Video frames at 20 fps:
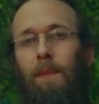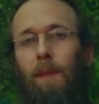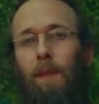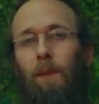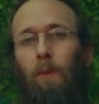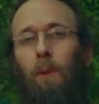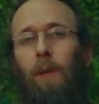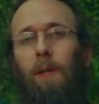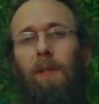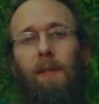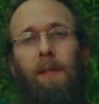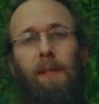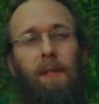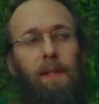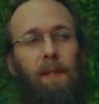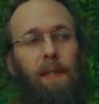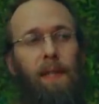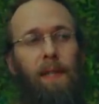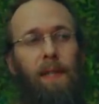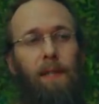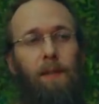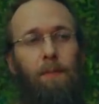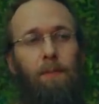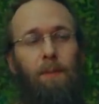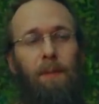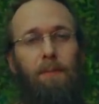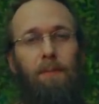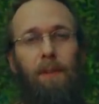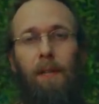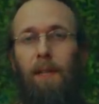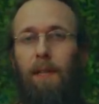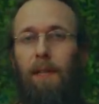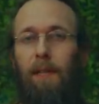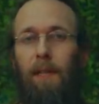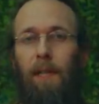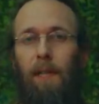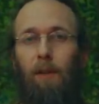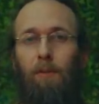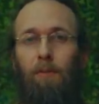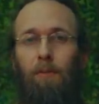One thing that has been very
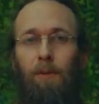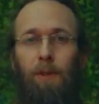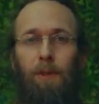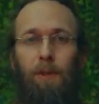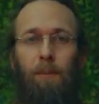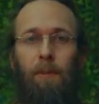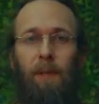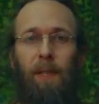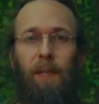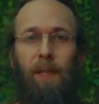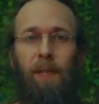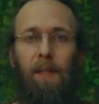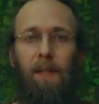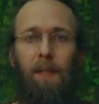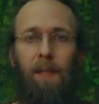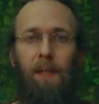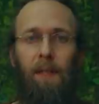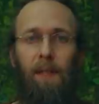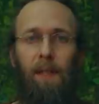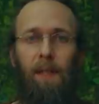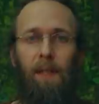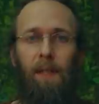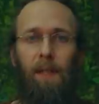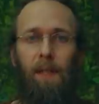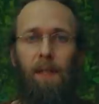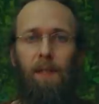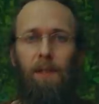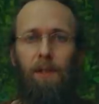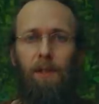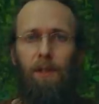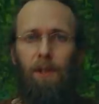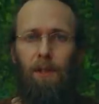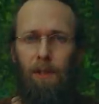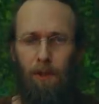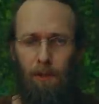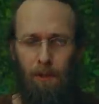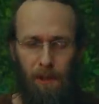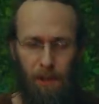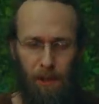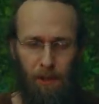helpful to me is just
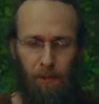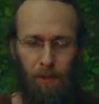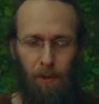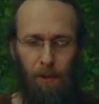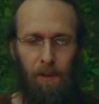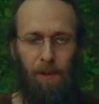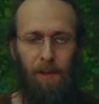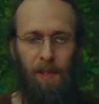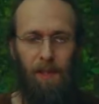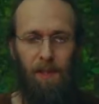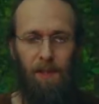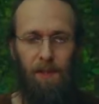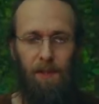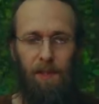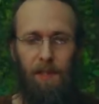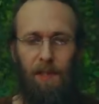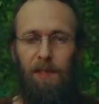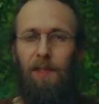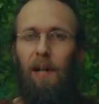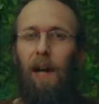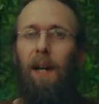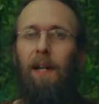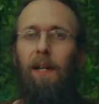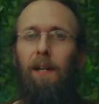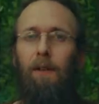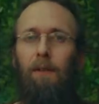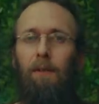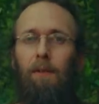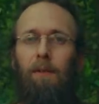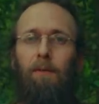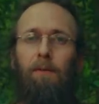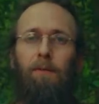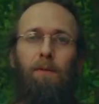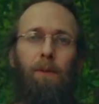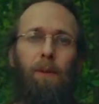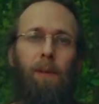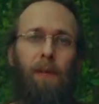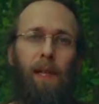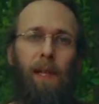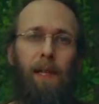to explore this desire
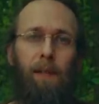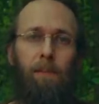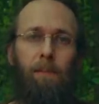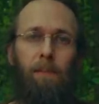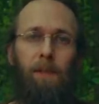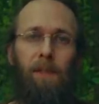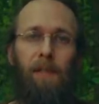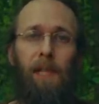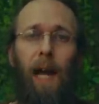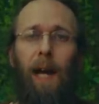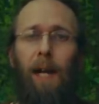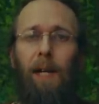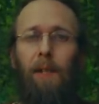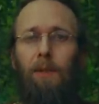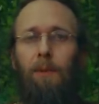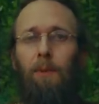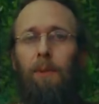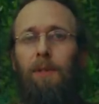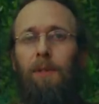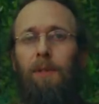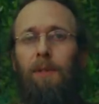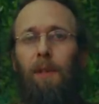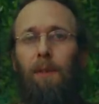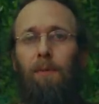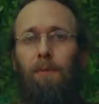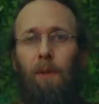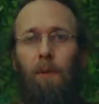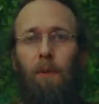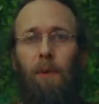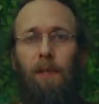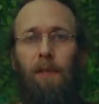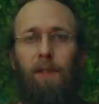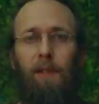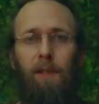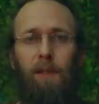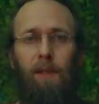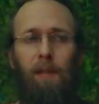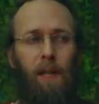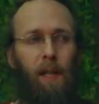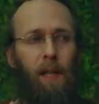for enlightenment, to ask oneself the
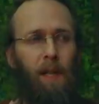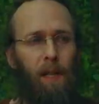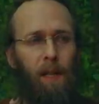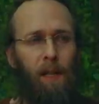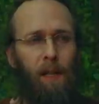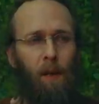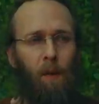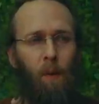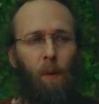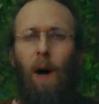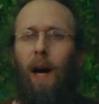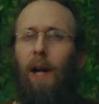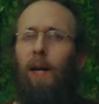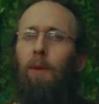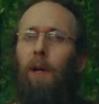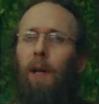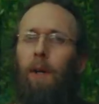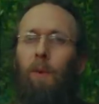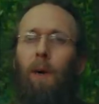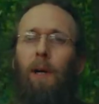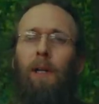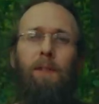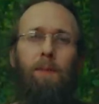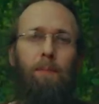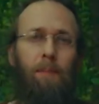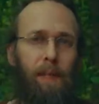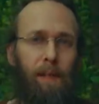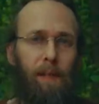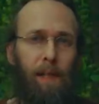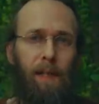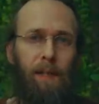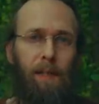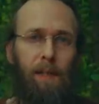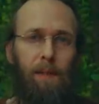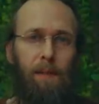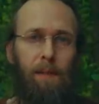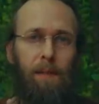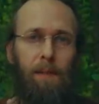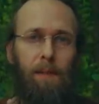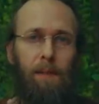question, why do I want to be
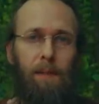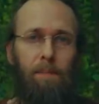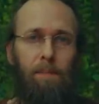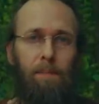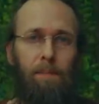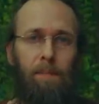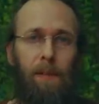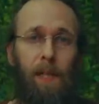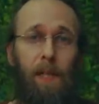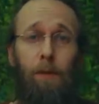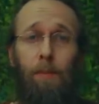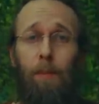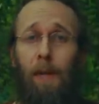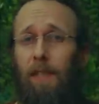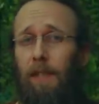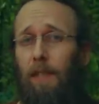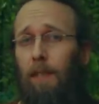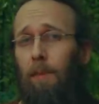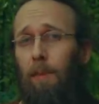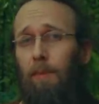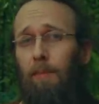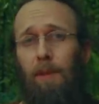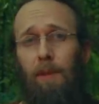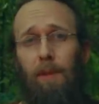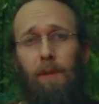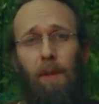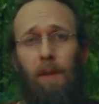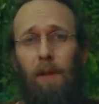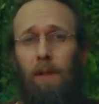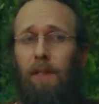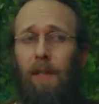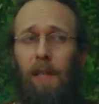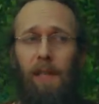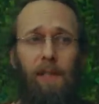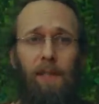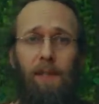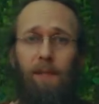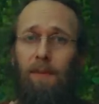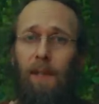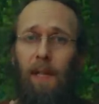enlightened? And you might come up with all
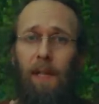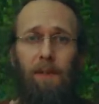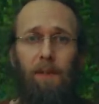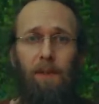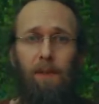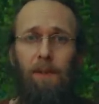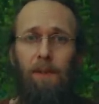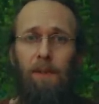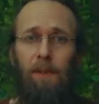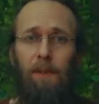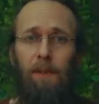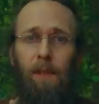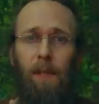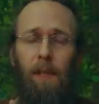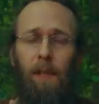kinds of answers.